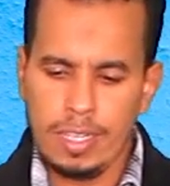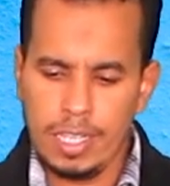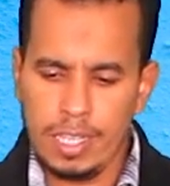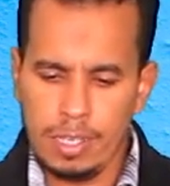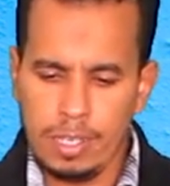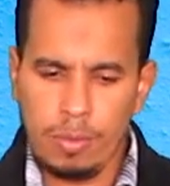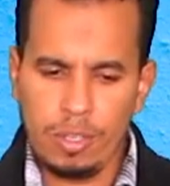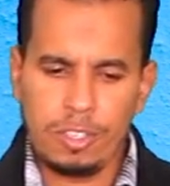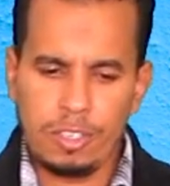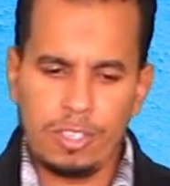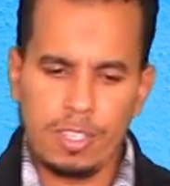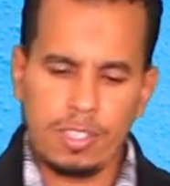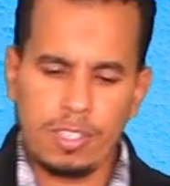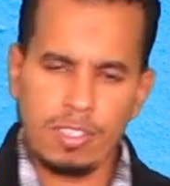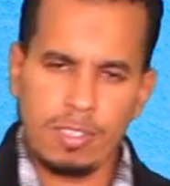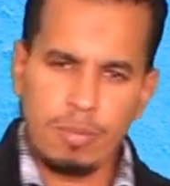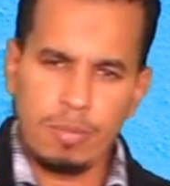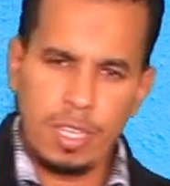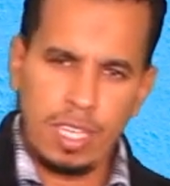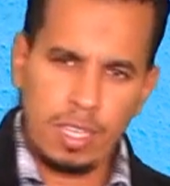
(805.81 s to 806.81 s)
in which a
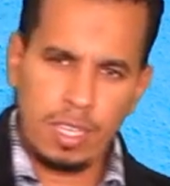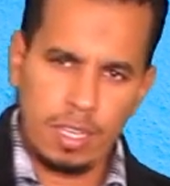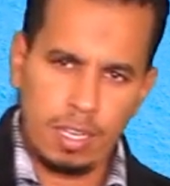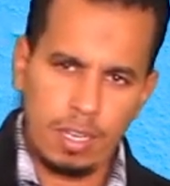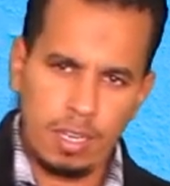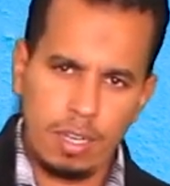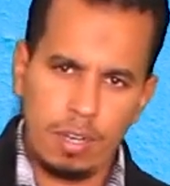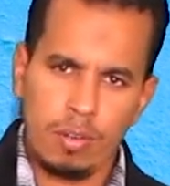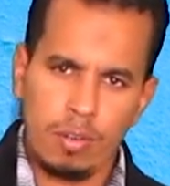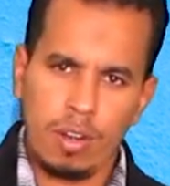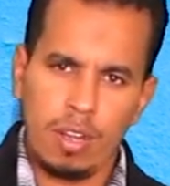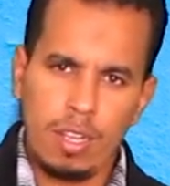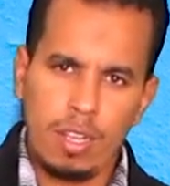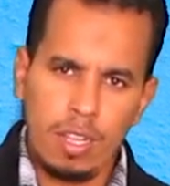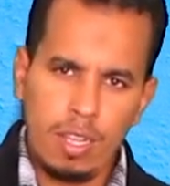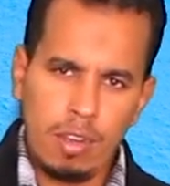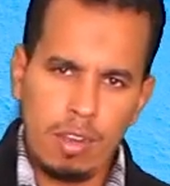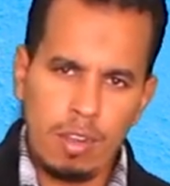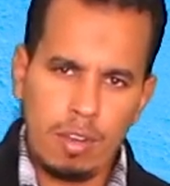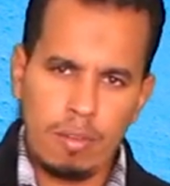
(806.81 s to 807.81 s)
speaker or a
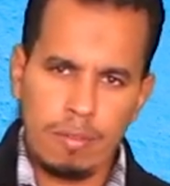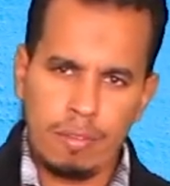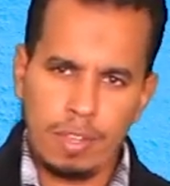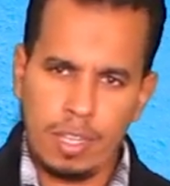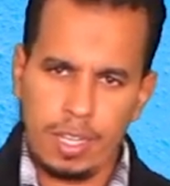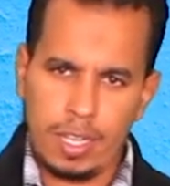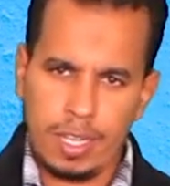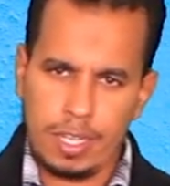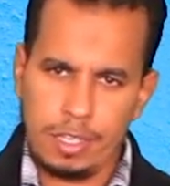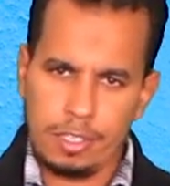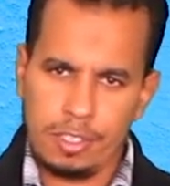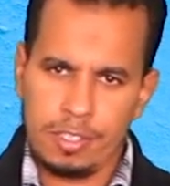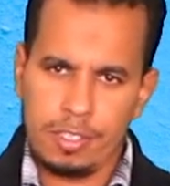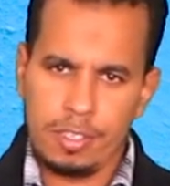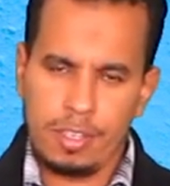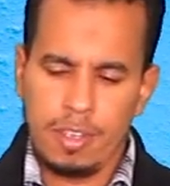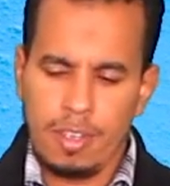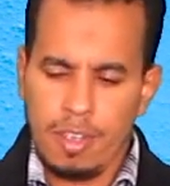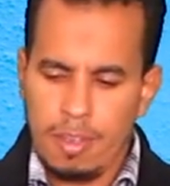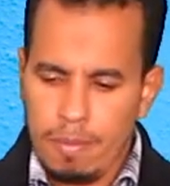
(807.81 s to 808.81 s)
learner of English
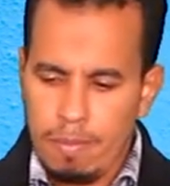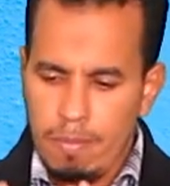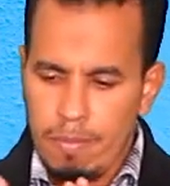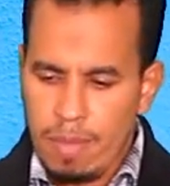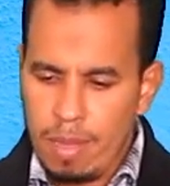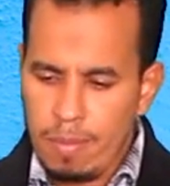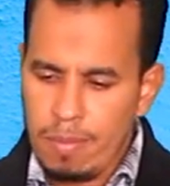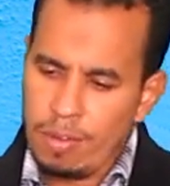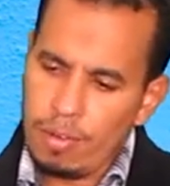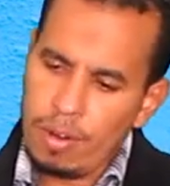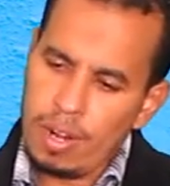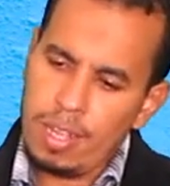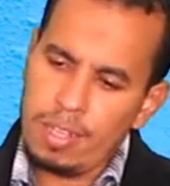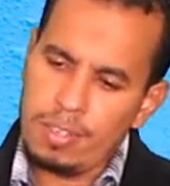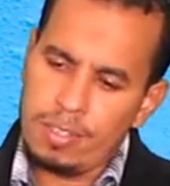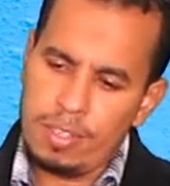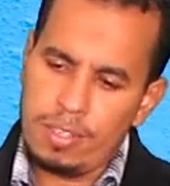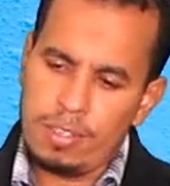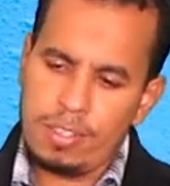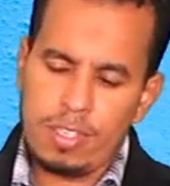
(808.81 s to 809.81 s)

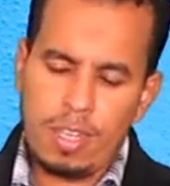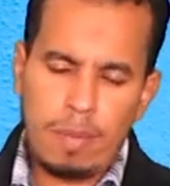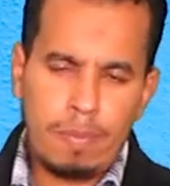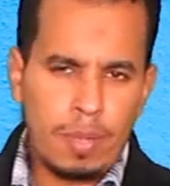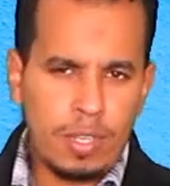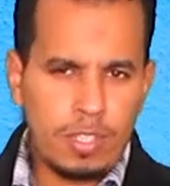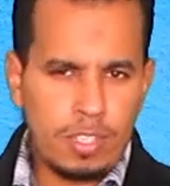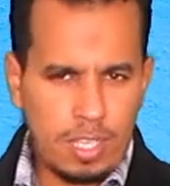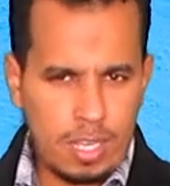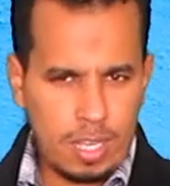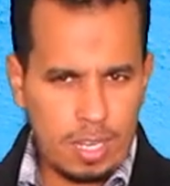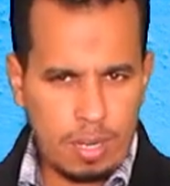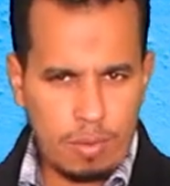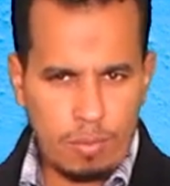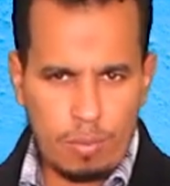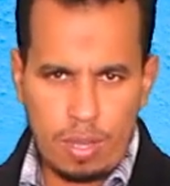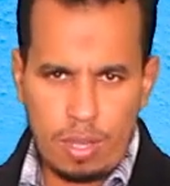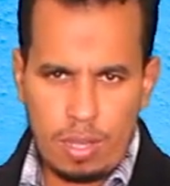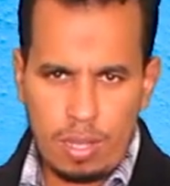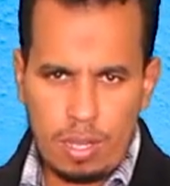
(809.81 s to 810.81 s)
memorizes a particular
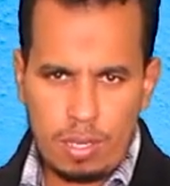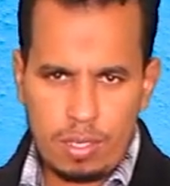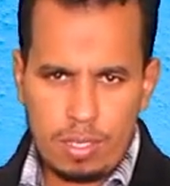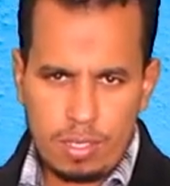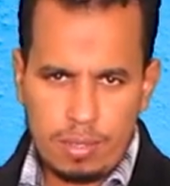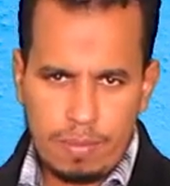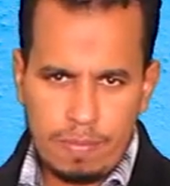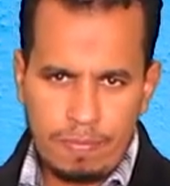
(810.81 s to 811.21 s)
word